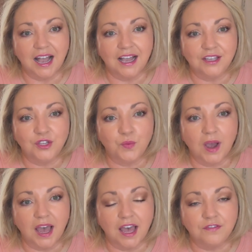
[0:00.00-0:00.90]
You
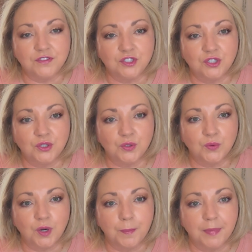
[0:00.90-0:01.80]
have to
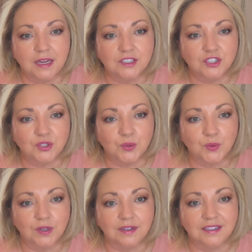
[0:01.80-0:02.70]
make
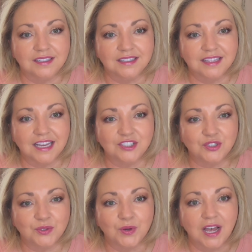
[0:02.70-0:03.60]
sure that
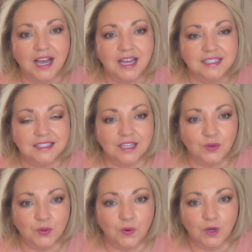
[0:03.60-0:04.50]
you
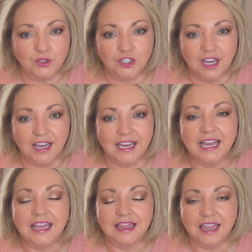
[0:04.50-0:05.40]
single crochet
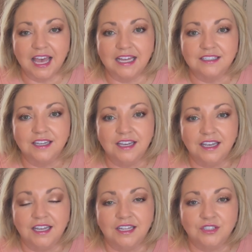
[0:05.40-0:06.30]
in that
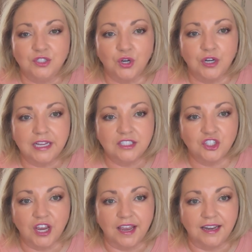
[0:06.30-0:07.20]
turning
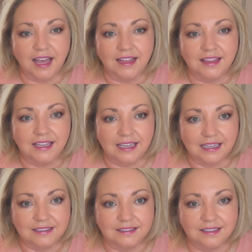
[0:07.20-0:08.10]
chain at the
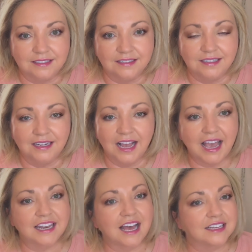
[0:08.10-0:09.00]
end
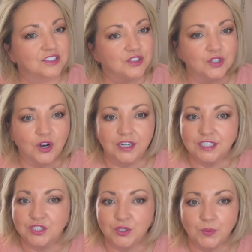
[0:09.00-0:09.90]
And I started
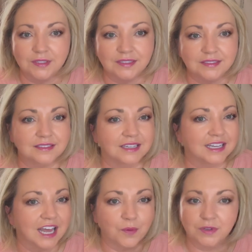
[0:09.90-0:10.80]
doing it, and
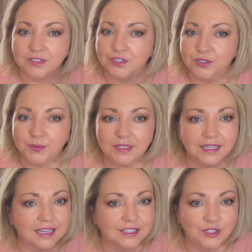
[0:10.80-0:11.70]
I was doing it
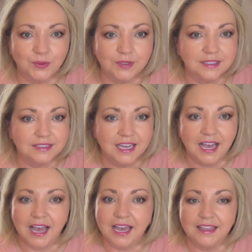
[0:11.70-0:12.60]
and doing it,
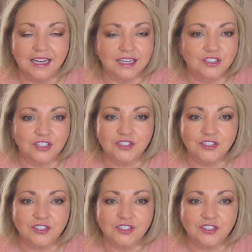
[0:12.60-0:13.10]
and then I just